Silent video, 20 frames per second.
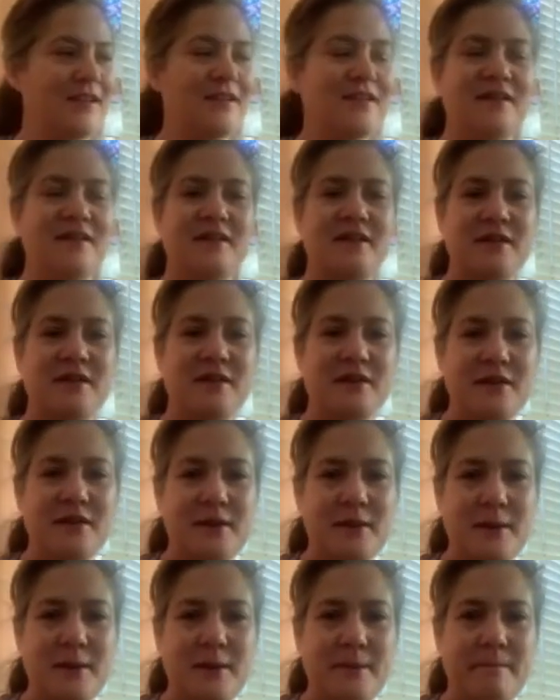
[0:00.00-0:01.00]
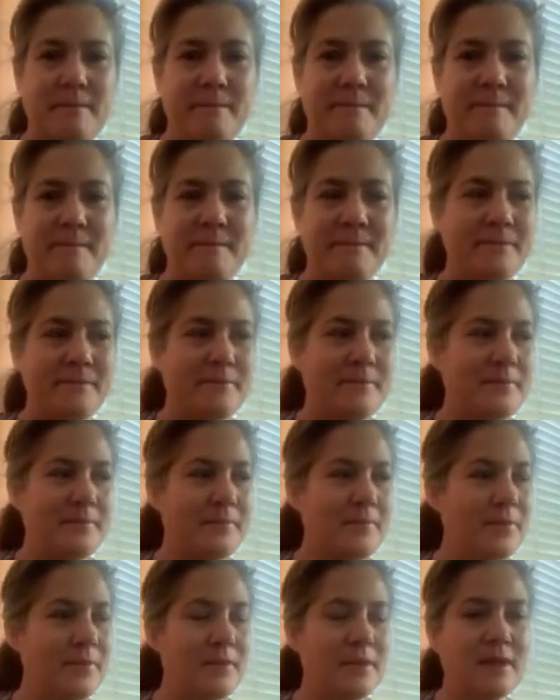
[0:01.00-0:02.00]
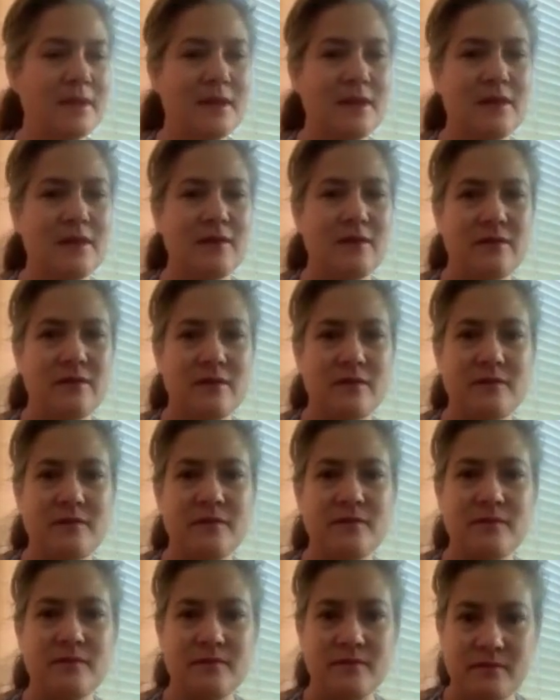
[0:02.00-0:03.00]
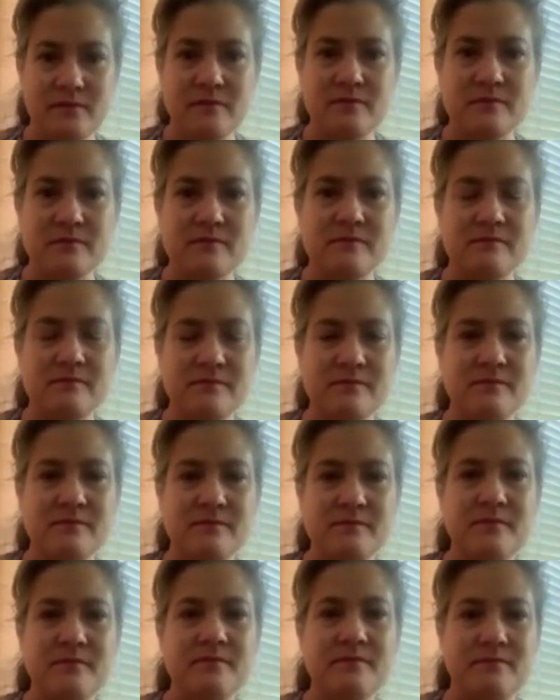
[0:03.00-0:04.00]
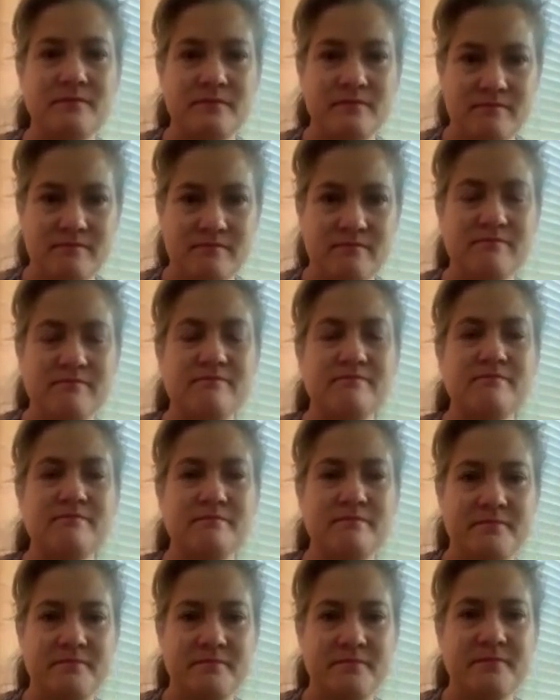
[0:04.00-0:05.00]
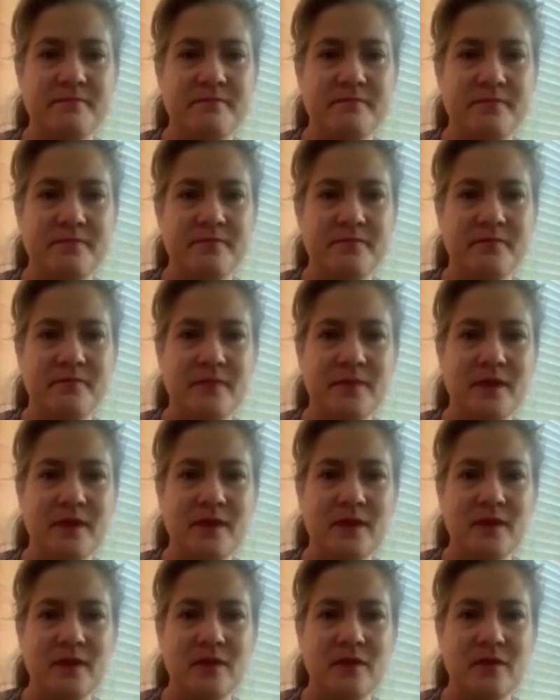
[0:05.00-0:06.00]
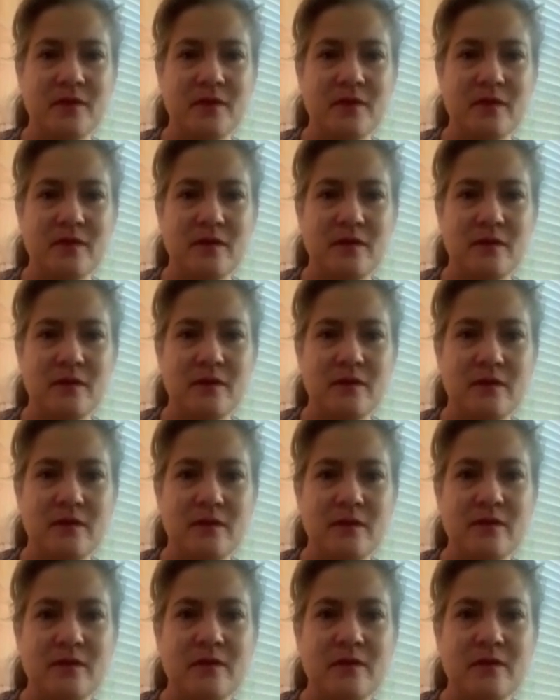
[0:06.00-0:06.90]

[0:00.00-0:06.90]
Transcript: (not speaking)